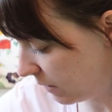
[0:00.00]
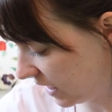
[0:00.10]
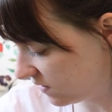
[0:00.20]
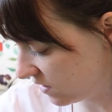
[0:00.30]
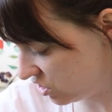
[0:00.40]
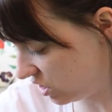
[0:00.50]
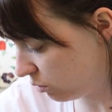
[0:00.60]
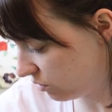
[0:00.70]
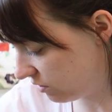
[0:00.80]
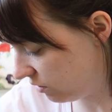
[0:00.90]
mix that she
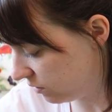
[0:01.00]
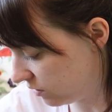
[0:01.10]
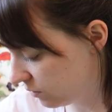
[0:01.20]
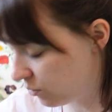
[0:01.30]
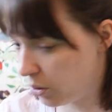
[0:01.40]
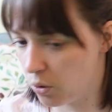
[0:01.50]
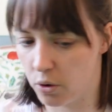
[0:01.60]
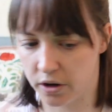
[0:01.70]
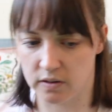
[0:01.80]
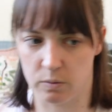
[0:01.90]
also uses for her
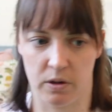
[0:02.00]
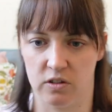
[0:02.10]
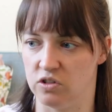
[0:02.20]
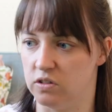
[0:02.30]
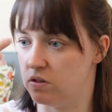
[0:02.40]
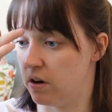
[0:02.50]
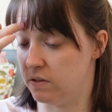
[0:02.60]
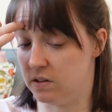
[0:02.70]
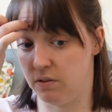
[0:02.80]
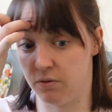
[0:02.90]
Hoyas, because she's
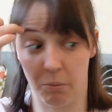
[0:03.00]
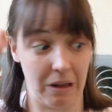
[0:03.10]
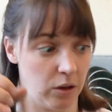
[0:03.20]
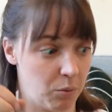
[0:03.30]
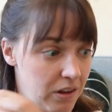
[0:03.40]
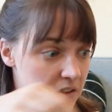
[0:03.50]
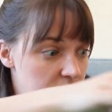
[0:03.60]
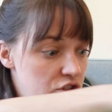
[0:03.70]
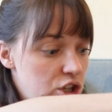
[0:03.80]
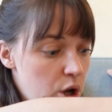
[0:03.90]
obviously familiar with it, so
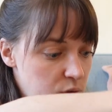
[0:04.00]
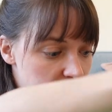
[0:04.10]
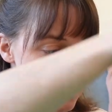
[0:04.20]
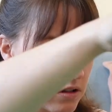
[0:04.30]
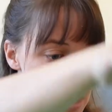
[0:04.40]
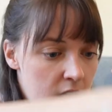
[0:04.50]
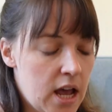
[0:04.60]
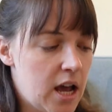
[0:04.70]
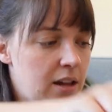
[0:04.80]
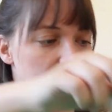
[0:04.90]
she knows it.
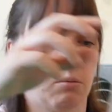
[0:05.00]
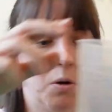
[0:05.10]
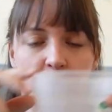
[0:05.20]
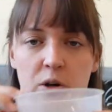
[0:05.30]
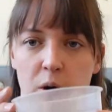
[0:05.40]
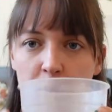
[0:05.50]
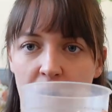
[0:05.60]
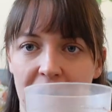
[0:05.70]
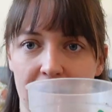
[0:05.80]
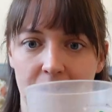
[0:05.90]
And I think I'm going to put it in a pot like